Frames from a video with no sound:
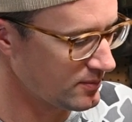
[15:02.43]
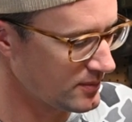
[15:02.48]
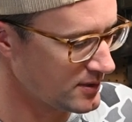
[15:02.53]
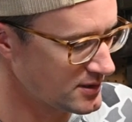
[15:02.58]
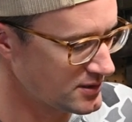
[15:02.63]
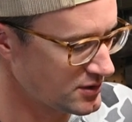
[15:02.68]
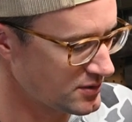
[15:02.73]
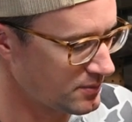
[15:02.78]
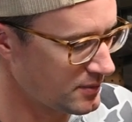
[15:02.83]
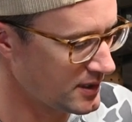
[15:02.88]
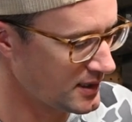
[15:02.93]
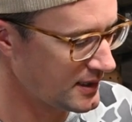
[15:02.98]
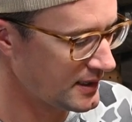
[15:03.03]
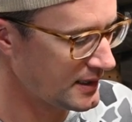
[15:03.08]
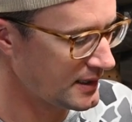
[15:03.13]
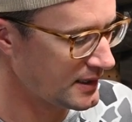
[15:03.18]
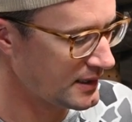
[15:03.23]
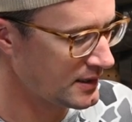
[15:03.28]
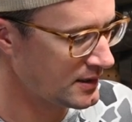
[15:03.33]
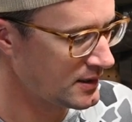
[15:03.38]
much
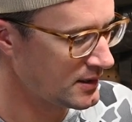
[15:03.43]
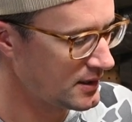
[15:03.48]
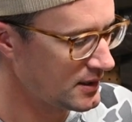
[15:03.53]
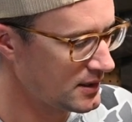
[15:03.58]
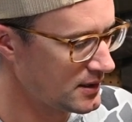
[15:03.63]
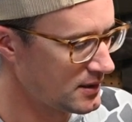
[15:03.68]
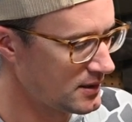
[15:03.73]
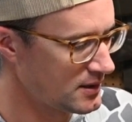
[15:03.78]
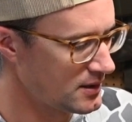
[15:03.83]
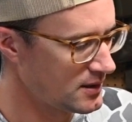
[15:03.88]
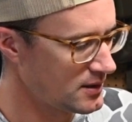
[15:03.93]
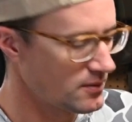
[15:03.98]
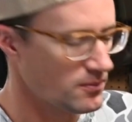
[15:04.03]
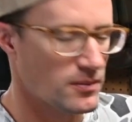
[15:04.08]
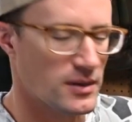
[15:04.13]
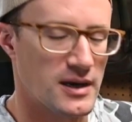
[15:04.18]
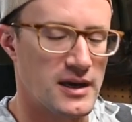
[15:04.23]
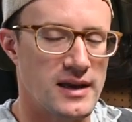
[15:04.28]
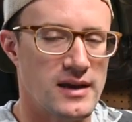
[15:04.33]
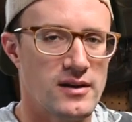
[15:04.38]
my
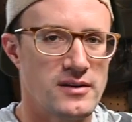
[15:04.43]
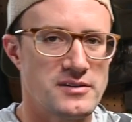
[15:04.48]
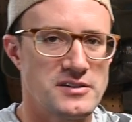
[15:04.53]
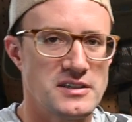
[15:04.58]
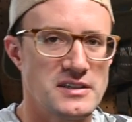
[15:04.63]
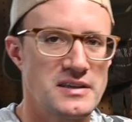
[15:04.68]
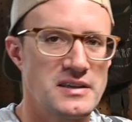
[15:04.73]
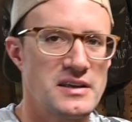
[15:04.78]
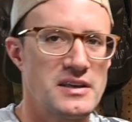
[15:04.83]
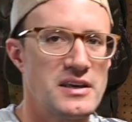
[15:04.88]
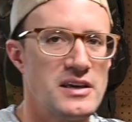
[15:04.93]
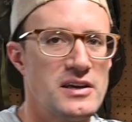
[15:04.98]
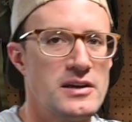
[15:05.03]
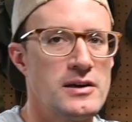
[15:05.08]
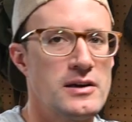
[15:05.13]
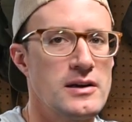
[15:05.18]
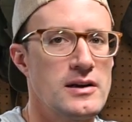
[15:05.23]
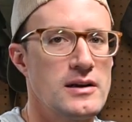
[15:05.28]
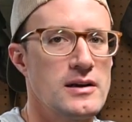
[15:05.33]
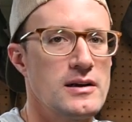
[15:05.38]
hunting
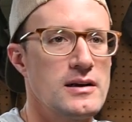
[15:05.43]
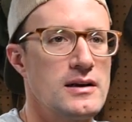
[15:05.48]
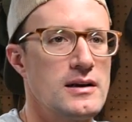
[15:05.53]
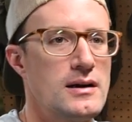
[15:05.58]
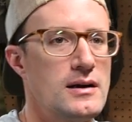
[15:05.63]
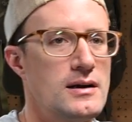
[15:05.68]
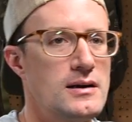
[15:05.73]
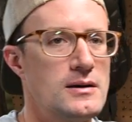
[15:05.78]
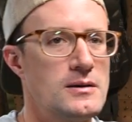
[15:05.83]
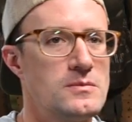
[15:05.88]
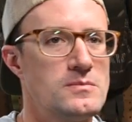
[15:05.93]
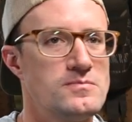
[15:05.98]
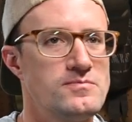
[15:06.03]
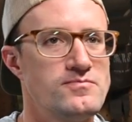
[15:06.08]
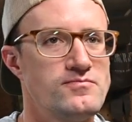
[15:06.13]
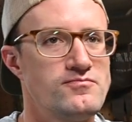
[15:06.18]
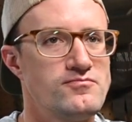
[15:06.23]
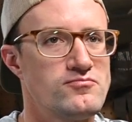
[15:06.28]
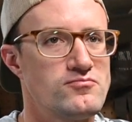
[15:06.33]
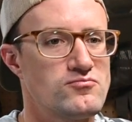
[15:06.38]
gear,
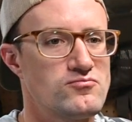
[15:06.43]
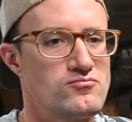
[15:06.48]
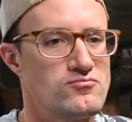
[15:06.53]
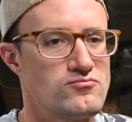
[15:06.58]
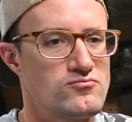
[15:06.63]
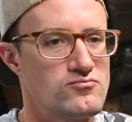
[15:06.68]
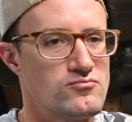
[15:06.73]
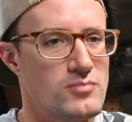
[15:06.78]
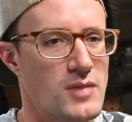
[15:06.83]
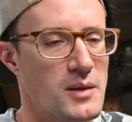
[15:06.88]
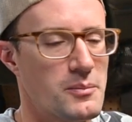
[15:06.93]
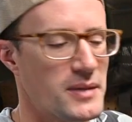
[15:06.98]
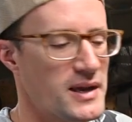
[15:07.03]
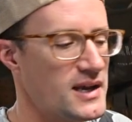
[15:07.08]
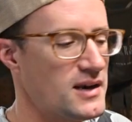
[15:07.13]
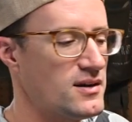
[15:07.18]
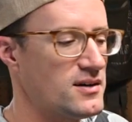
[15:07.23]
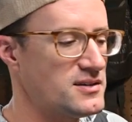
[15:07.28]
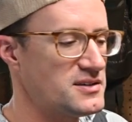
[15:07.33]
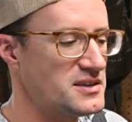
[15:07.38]
my
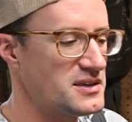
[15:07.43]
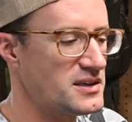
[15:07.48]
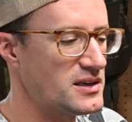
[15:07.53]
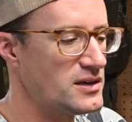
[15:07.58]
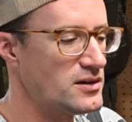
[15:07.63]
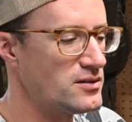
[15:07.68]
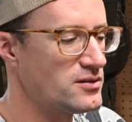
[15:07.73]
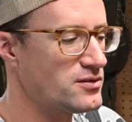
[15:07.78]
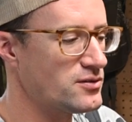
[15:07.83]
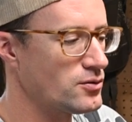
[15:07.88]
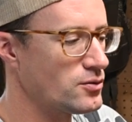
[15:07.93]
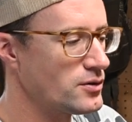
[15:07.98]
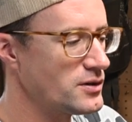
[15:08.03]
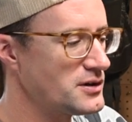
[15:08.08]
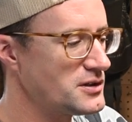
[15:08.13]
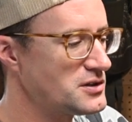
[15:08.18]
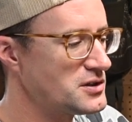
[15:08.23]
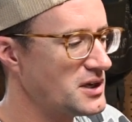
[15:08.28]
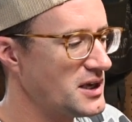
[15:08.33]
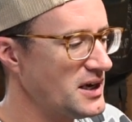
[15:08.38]
main hunting gear
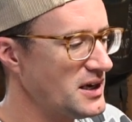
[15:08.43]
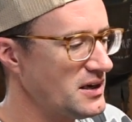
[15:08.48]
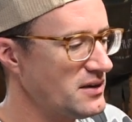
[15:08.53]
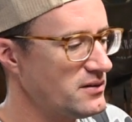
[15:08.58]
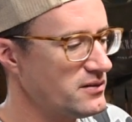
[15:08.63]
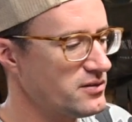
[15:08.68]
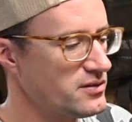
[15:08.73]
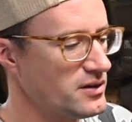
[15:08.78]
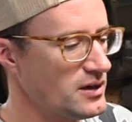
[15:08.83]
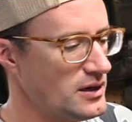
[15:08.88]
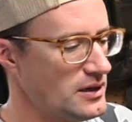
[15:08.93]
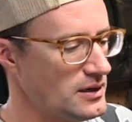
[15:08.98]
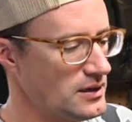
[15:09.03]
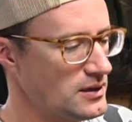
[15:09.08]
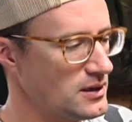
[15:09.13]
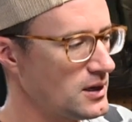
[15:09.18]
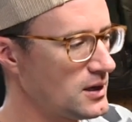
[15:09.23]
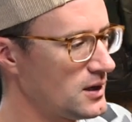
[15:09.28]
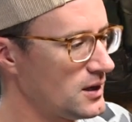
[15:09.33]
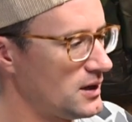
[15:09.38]
storage case.
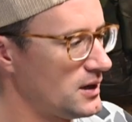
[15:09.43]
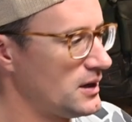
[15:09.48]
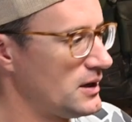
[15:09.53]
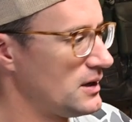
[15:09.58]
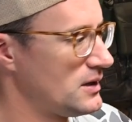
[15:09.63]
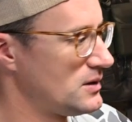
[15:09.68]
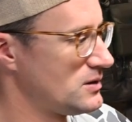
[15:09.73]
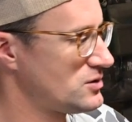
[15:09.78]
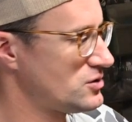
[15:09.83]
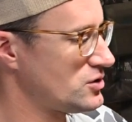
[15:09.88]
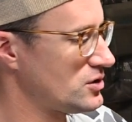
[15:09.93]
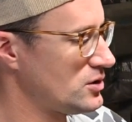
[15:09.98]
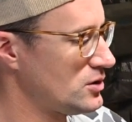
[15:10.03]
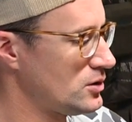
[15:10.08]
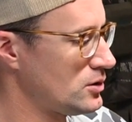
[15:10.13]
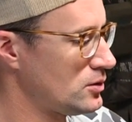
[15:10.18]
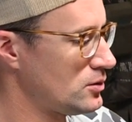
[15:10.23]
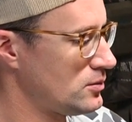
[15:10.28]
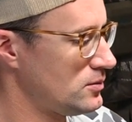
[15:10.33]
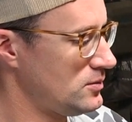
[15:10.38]

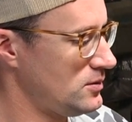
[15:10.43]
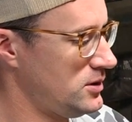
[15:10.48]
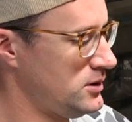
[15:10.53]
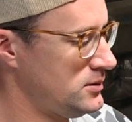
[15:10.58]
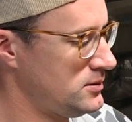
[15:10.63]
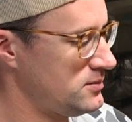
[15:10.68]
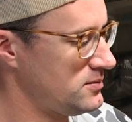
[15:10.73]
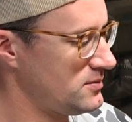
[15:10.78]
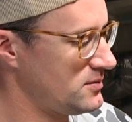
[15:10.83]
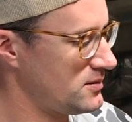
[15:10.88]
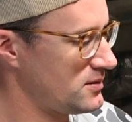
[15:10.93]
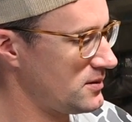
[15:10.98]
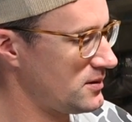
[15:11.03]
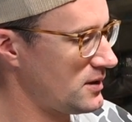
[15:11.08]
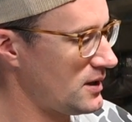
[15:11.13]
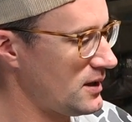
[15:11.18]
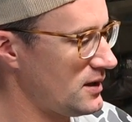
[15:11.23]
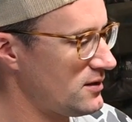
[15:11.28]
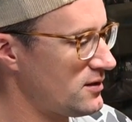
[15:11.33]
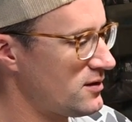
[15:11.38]
So
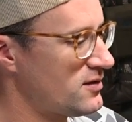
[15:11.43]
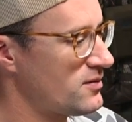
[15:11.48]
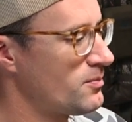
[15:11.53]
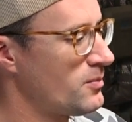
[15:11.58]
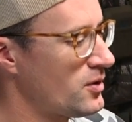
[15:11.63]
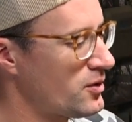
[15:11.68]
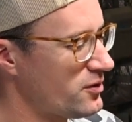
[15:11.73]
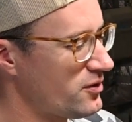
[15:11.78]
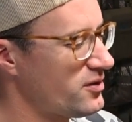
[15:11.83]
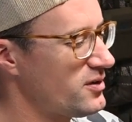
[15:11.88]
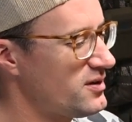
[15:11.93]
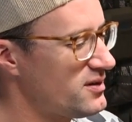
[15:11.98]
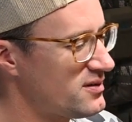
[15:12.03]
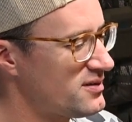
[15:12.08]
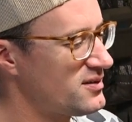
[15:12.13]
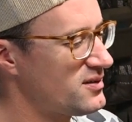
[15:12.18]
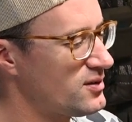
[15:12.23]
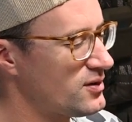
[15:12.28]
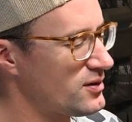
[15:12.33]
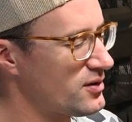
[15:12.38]
it's mostly
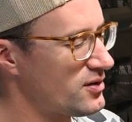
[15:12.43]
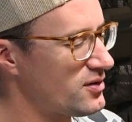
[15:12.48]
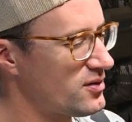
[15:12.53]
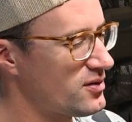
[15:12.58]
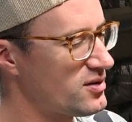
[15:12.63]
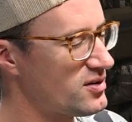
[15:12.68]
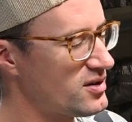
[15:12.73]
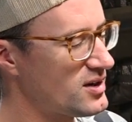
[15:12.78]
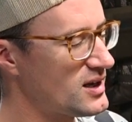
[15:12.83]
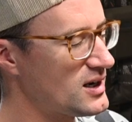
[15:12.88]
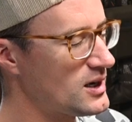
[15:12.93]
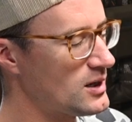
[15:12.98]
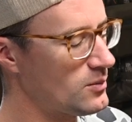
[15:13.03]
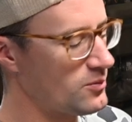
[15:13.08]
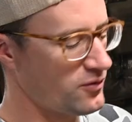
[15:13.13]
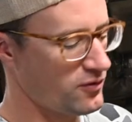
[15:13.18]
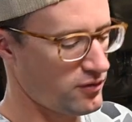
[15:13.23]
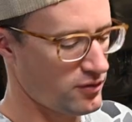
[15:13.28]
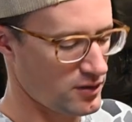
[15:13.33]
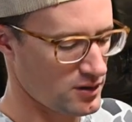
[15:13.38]
still set
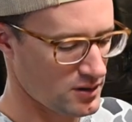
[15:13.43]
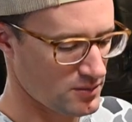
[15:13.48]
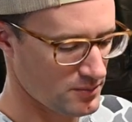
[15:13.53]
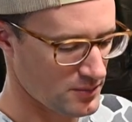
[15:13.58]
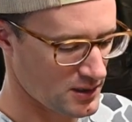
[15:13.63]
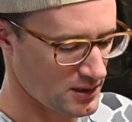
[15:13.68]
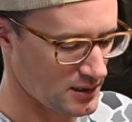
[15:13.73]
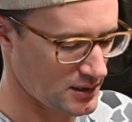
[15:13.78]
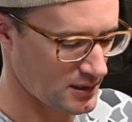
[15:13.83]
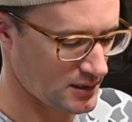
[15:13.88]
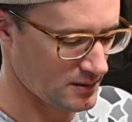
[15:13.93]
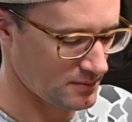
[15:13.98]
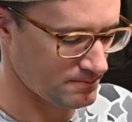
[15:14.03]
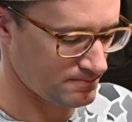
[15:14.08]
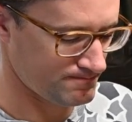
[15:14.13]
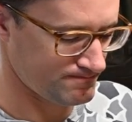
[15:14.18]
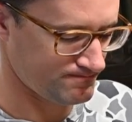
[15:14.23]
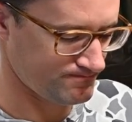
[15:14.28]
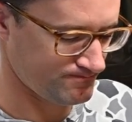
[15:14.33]
up from